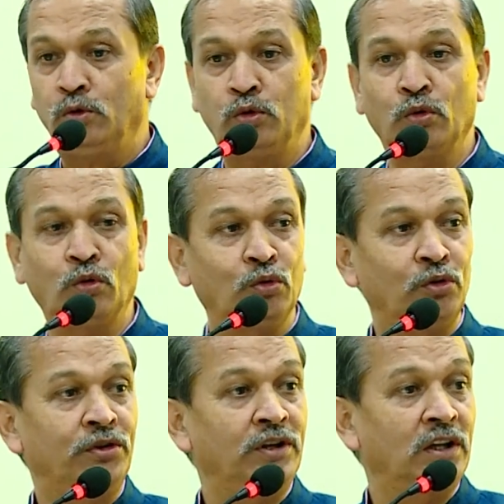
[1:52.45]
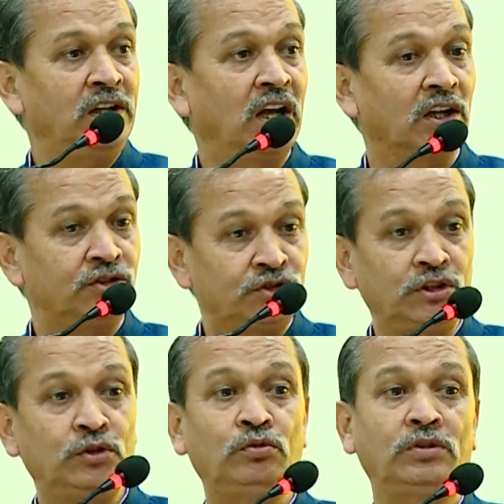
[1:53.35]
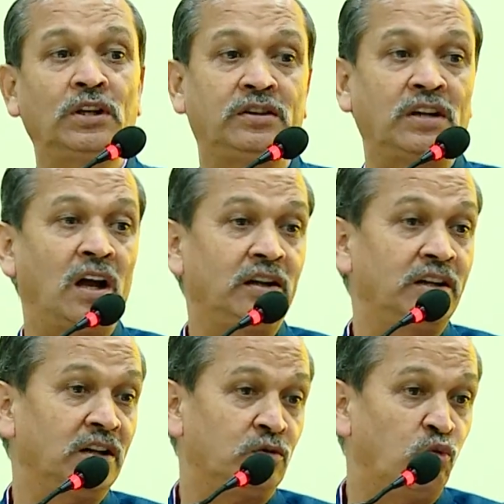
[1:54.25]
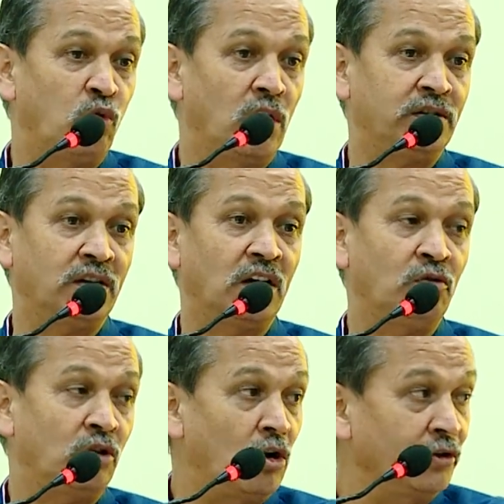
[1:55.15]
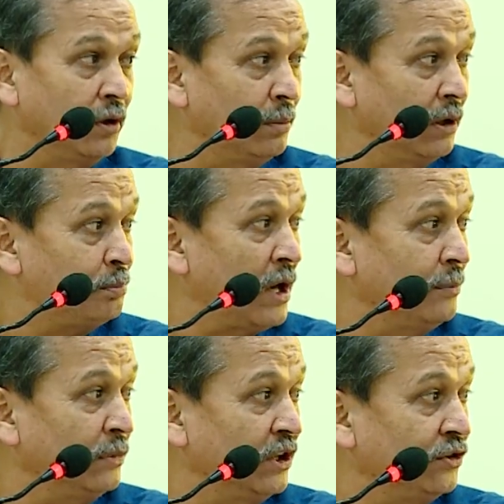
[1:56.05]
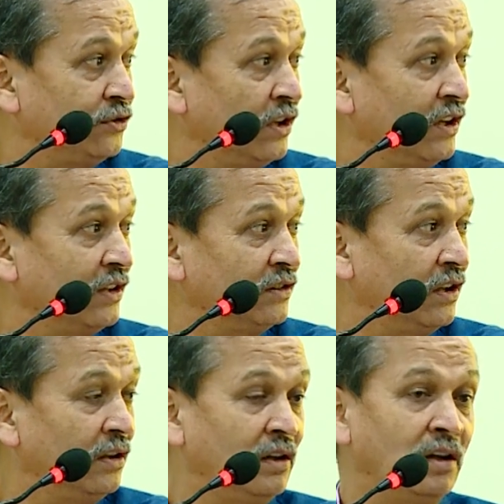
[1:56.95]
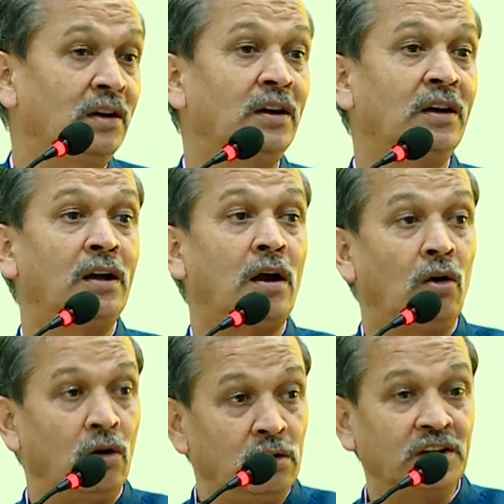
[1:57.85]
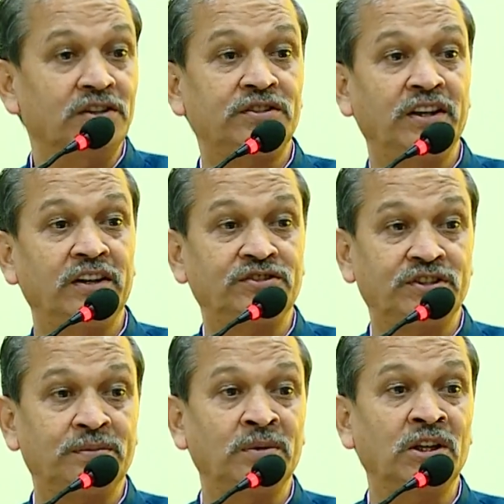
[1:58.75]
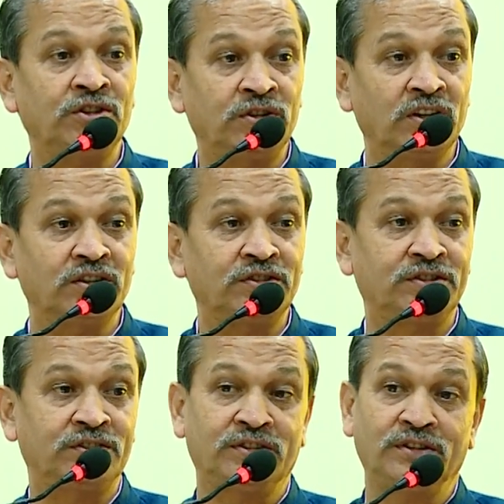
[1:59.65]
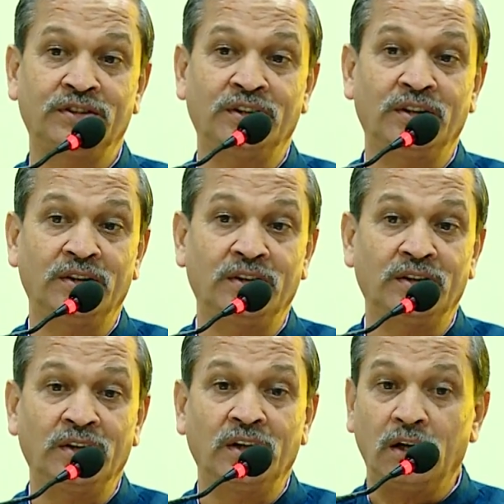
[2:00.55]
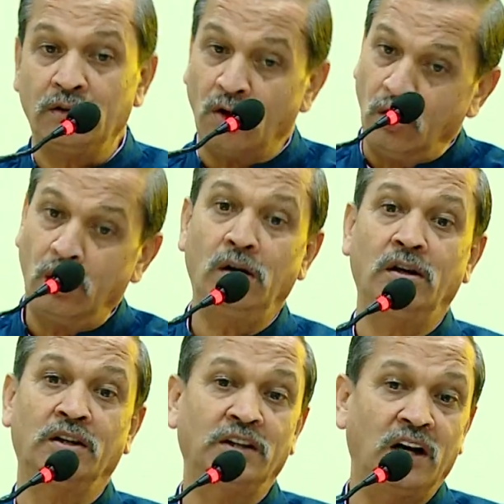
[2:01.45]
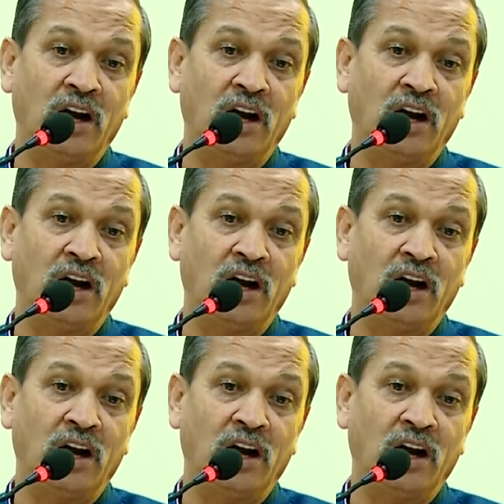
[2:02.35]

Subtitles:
to really achieve the target what our Honorable Prime Minister and all the state chief ministers and all other